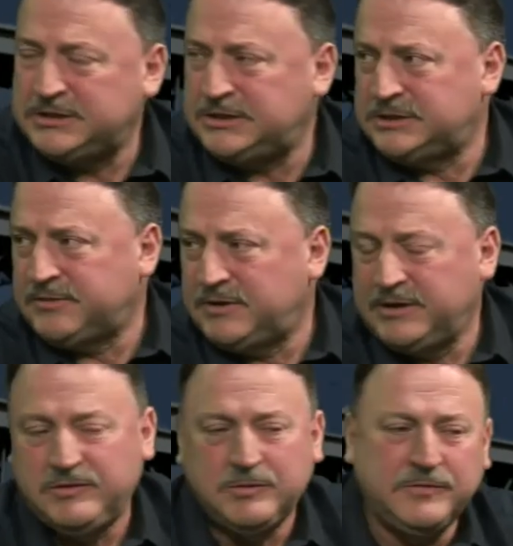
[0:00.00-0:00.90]
because
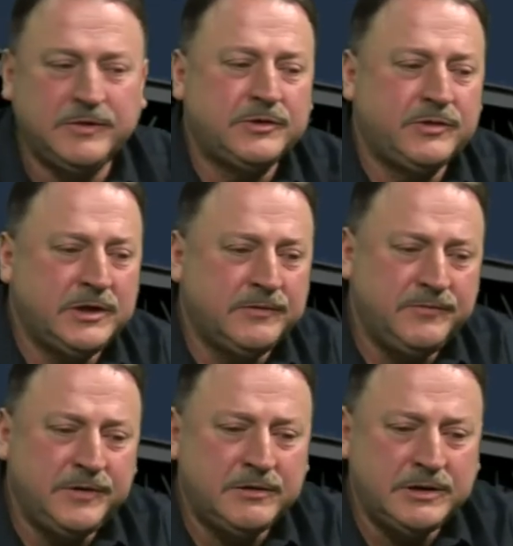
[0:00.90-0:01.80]
I think
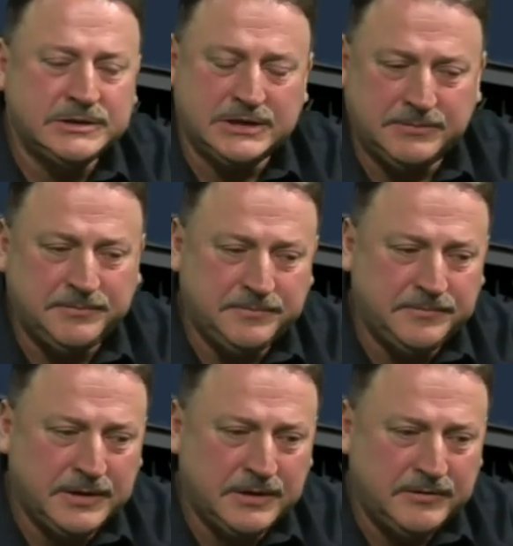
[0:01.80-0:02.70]
the
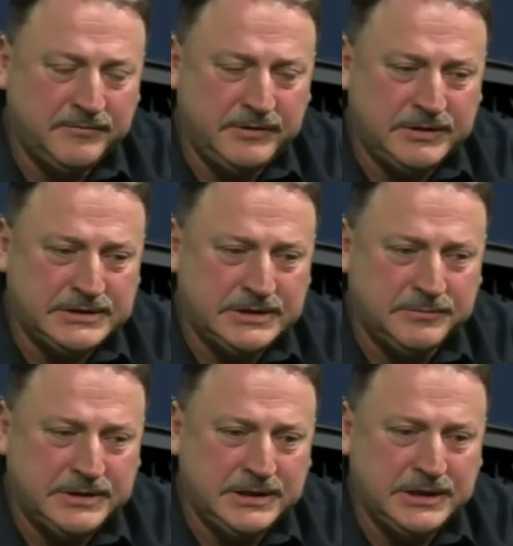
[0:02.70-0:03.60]
chances of a left-wing
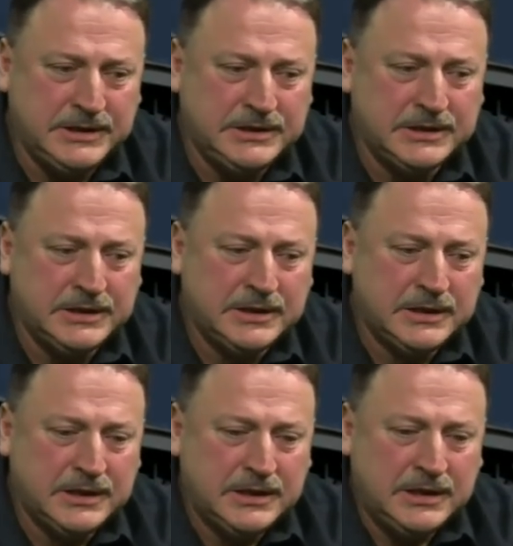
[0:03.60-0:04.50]
victory are very
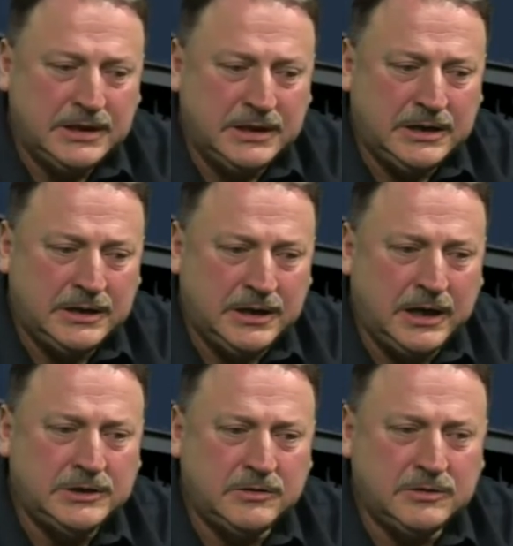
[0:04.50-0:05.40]
slim
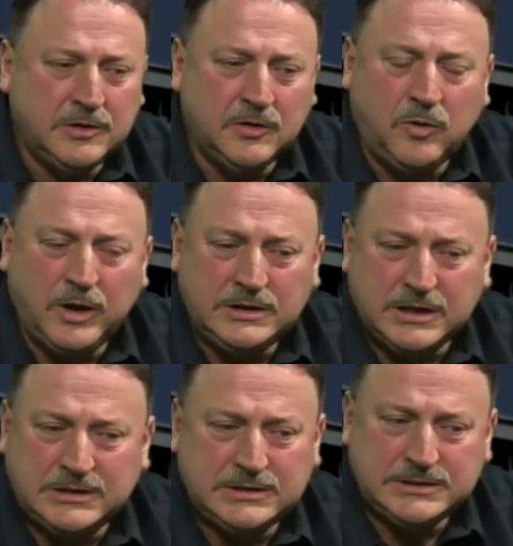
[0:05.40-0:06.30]

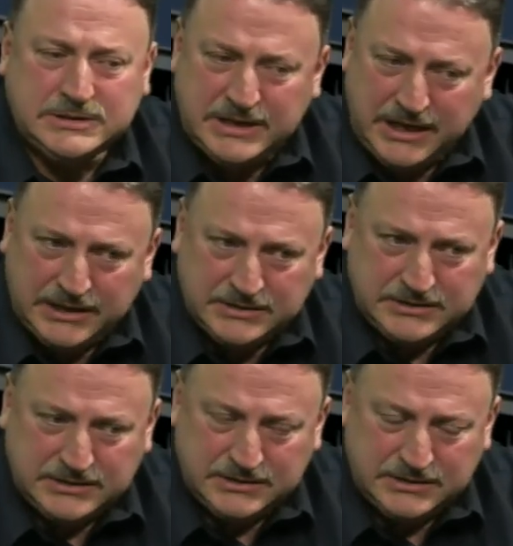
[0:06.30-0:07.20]
indeed.
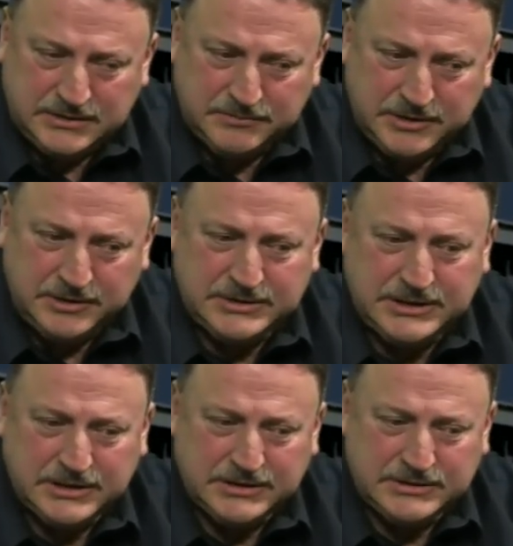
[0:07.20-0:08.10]
I don't
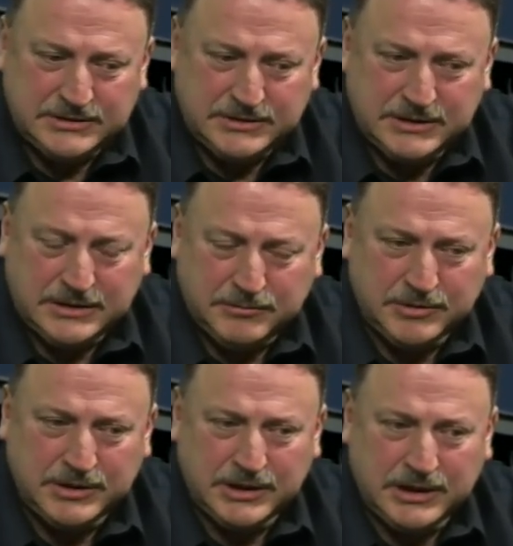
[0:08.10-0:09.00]
quite
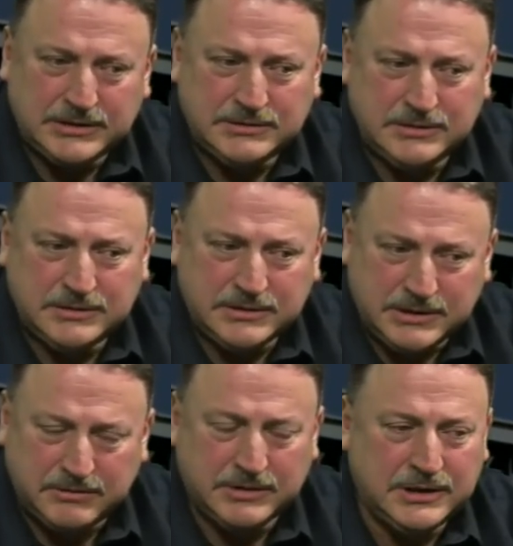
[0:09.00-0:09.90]
understand
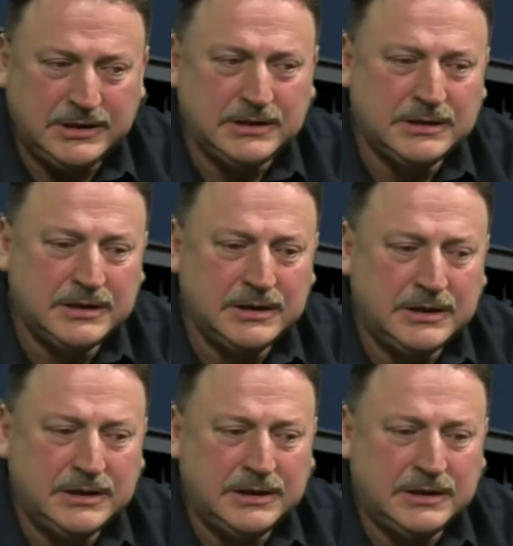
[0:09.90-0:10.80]
the New
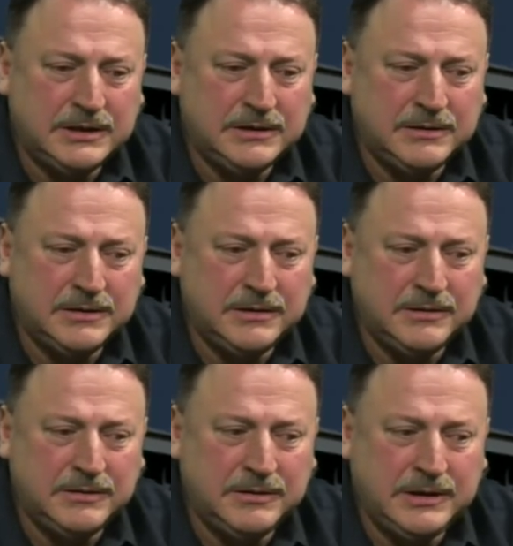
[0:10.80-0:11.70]
Zealand that I'm looking at
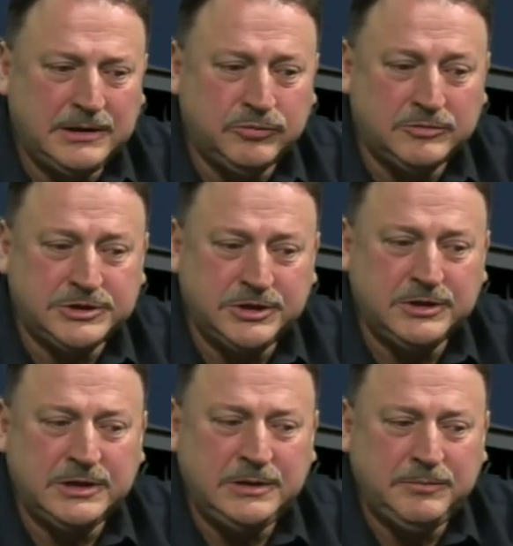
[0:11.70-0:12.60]
currently.